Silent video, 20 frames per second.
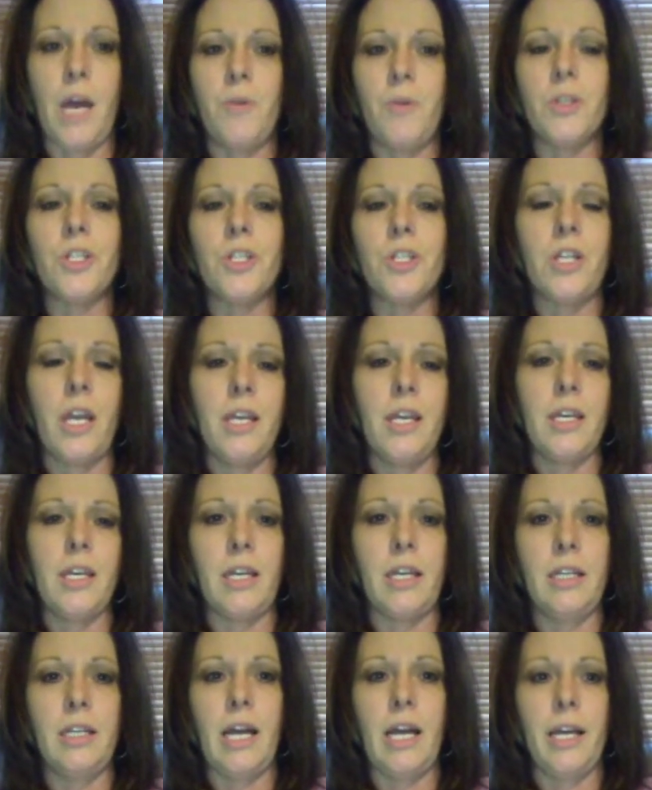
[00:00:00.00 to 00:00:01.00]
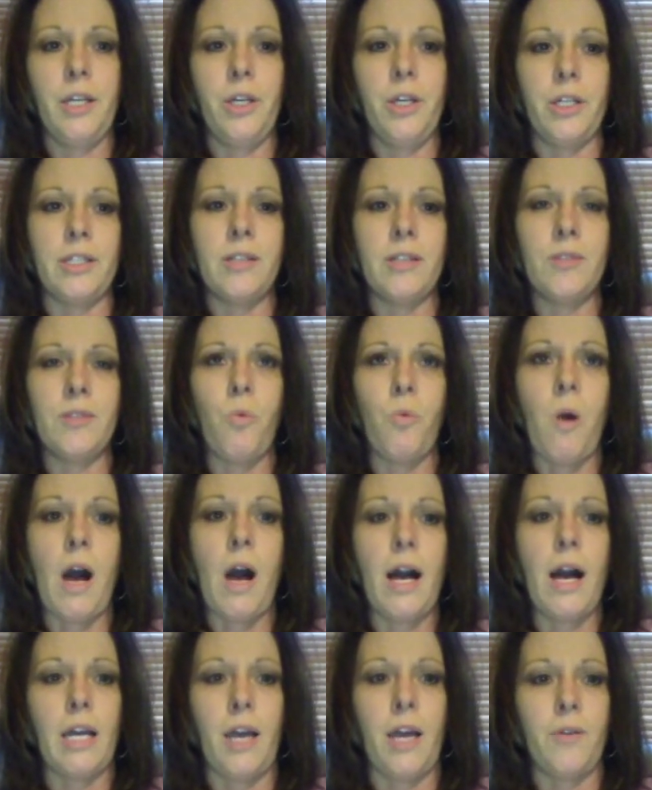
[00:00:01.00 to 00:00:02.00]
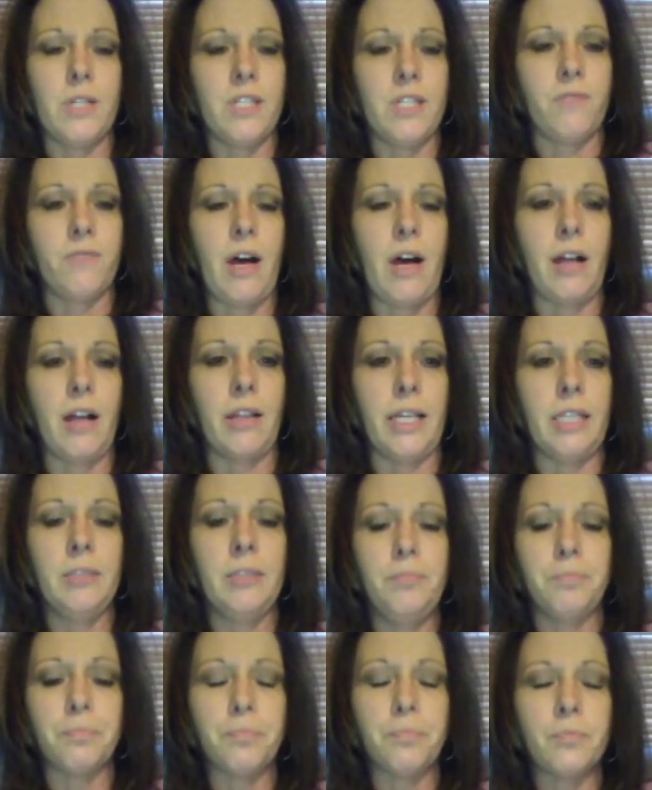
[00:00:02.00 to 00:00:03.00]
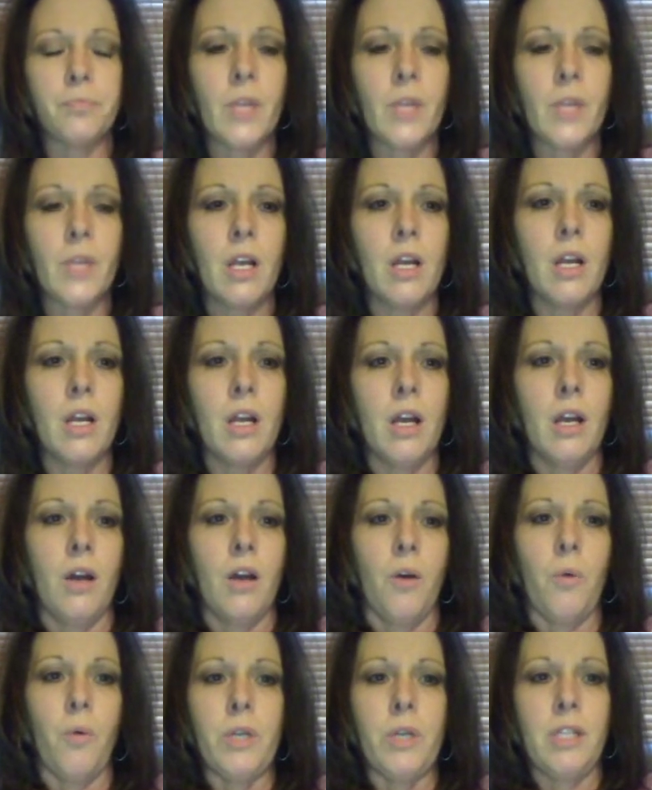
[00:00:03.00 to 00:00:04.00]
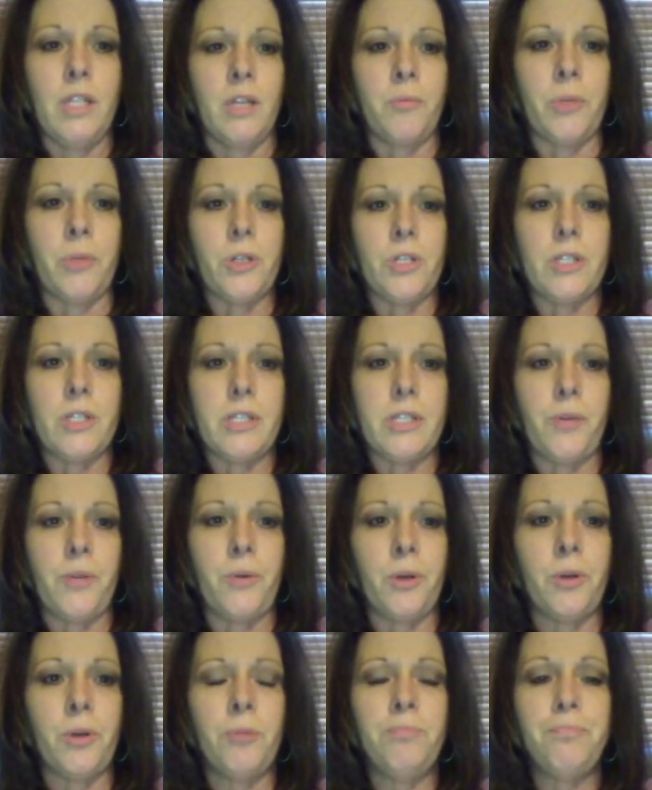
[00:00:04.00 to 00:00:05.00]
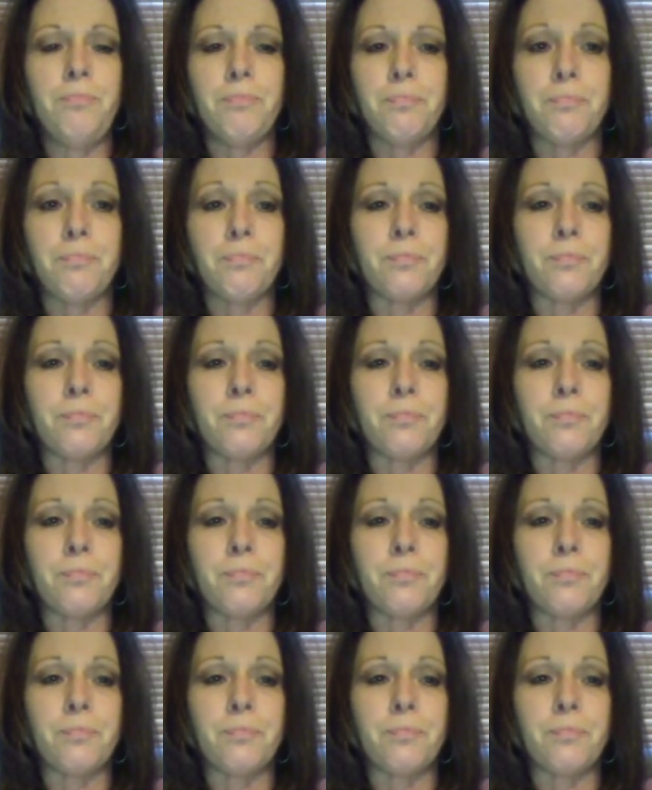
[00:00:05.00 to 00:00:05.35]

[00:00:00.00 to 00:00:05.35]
I was shaking, I couldn't walk, I was falling. Went to the emergency room.